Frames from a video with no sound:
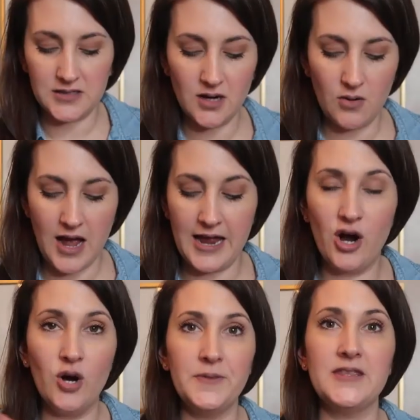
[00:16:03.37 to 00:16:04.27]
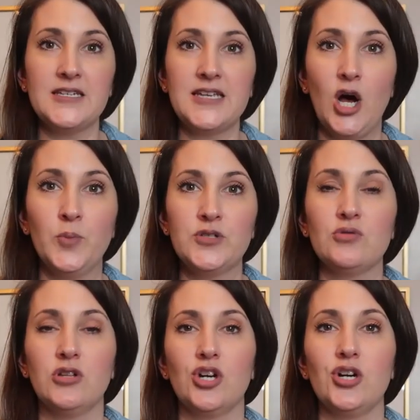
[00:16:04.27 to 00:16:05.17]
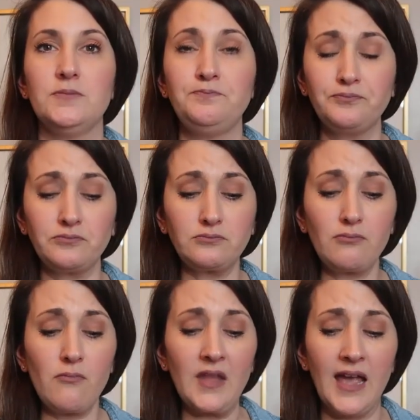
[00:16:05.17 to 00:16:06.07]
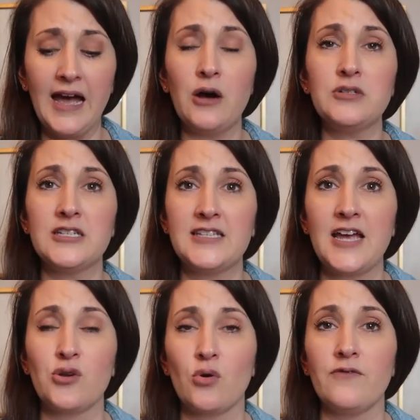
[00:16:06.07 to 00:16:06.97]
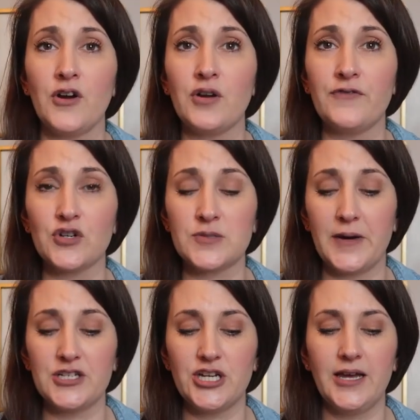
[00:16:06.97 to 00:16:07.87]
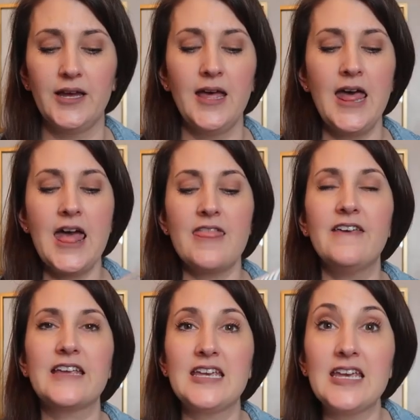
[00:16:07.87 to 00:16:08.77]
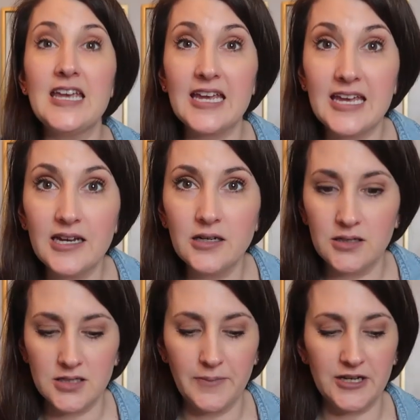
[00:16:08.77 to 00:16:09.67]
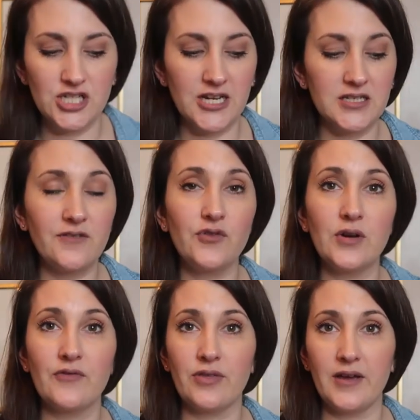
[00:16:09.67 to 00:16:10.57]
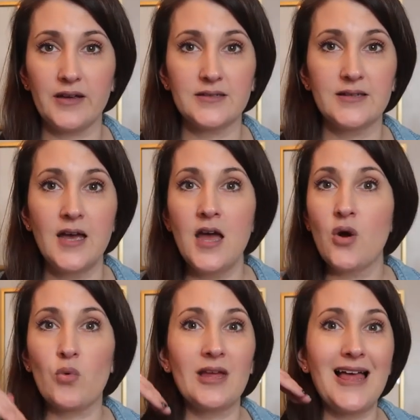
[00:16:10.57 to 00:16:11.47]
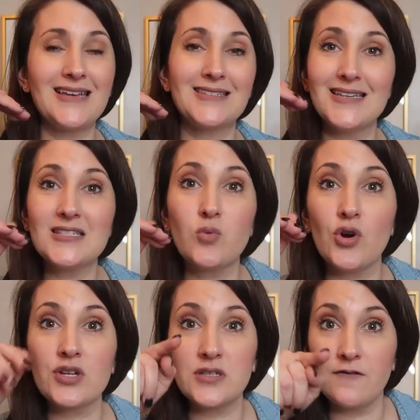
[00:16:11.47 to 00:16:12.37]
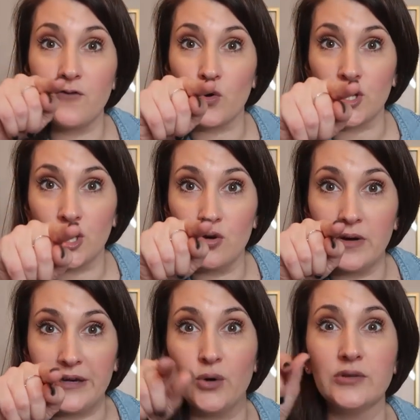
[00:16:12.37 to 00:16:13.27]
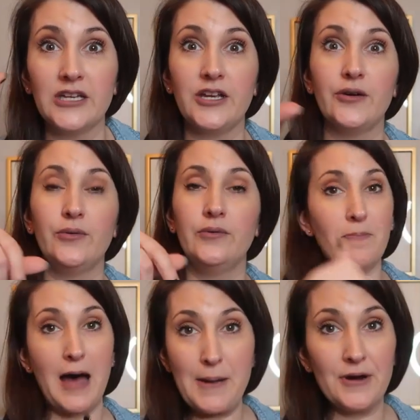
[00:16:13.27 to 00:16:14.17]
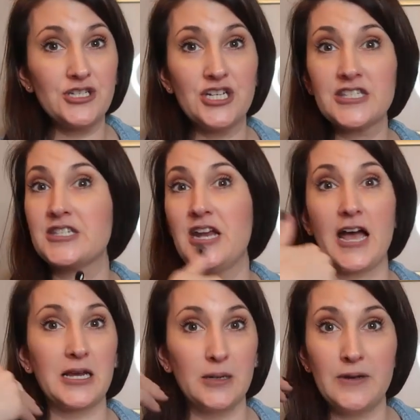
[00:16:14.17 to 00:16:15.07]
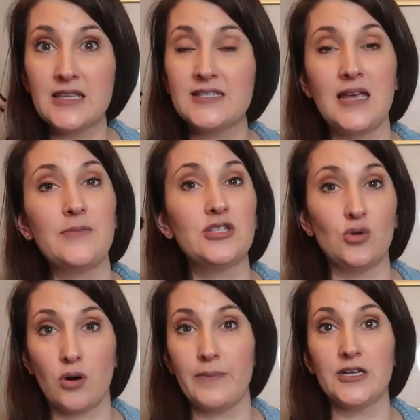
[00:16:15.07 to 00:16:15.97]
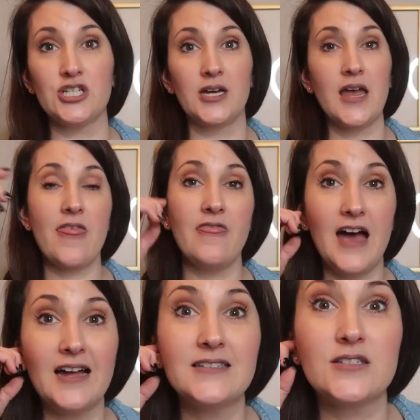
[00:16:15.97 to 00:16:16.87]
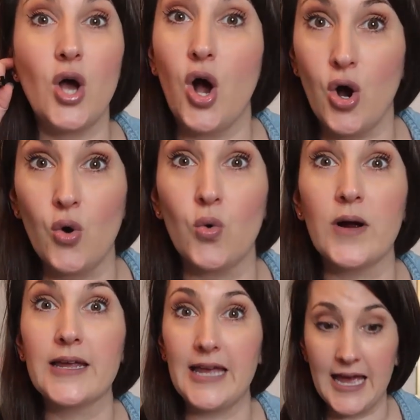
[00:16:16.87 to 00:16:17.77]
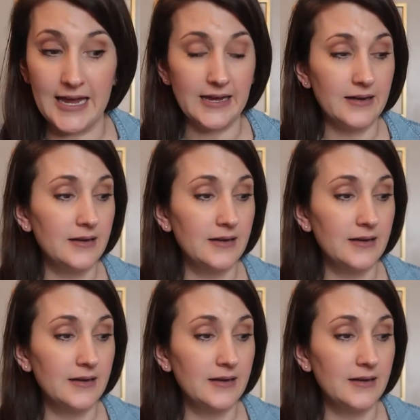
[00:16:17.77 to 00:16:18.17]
So I hope this helped you learn how to set your very first budget. The key to budgeting is a few different things. Realize this works for you and only you. My budget's not gonna be the same as your budget, and that's okay.